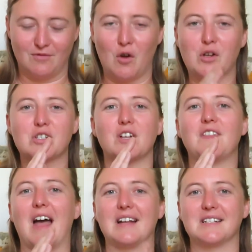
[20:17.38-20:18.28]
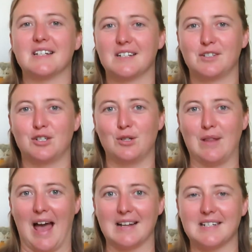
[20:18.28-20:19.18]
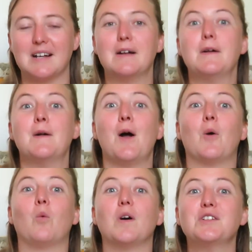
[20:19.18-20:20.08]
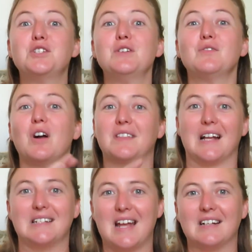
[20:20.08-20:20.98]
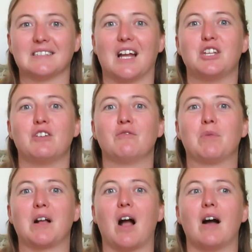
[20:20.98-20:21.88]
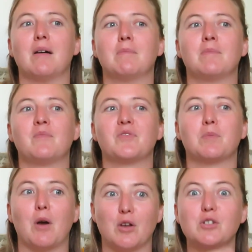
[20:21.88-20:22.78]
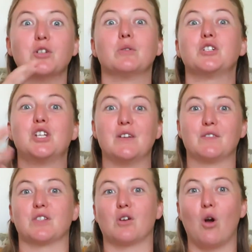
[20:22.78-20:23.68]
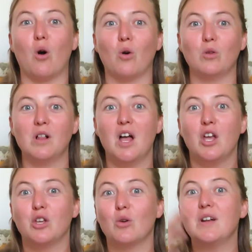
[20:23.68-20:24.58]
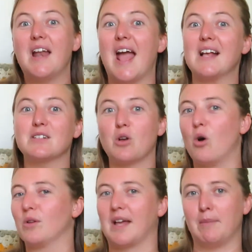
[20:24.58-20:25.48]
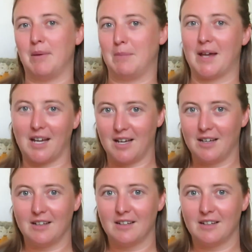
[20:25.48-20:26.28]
Focus on that, do that. Once you've got that nailed and you've become the person who achieves the goal, your next goal can be bigger.